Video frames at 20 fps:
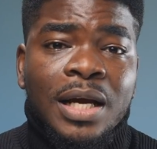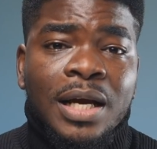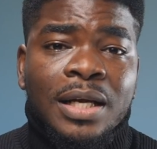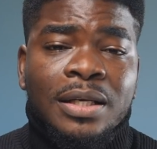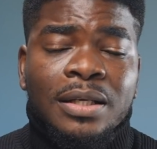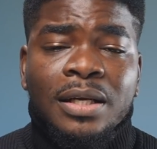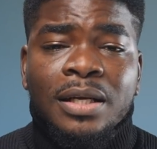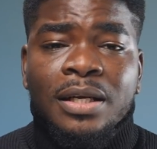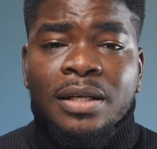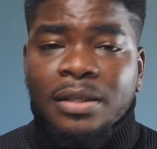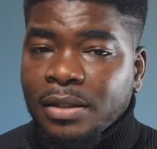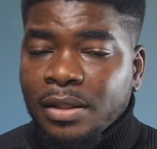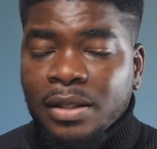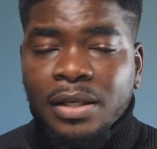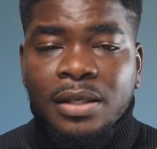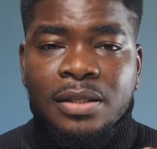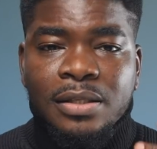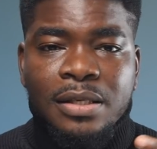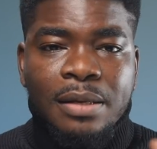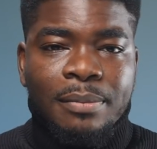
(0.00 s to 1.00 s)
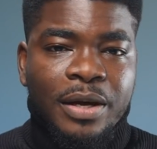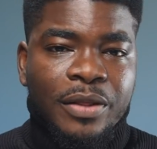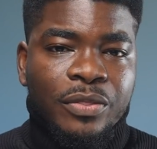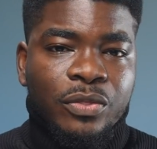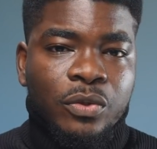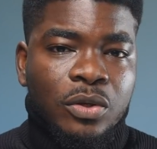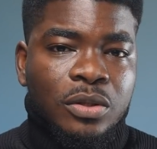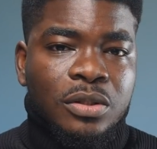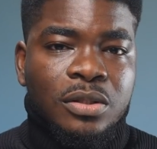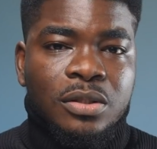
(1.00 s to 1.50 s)
And again, these are my
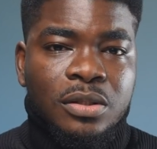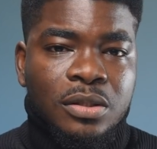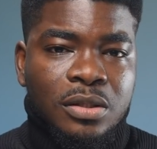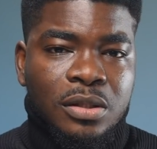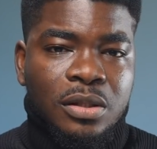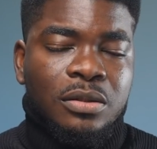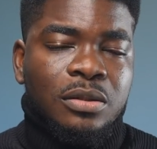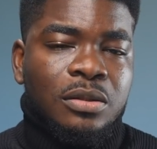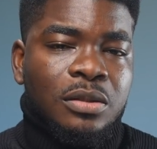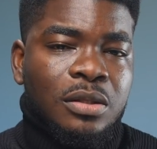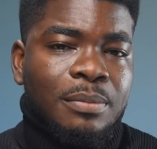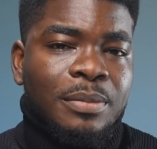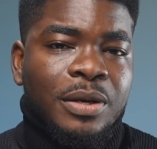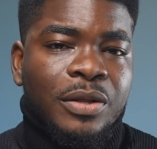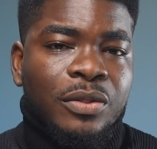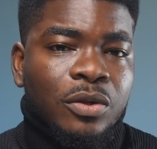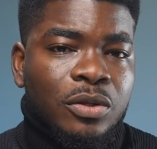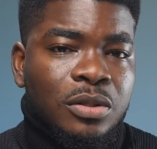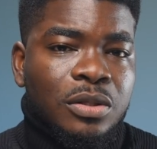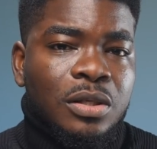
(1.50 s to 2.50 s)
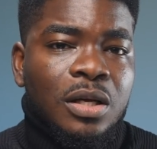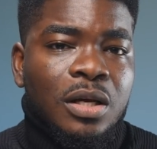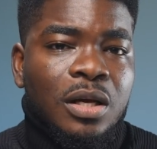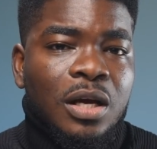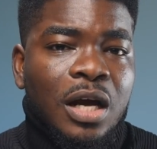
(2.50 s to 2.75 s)
thoughts. These are my thoughts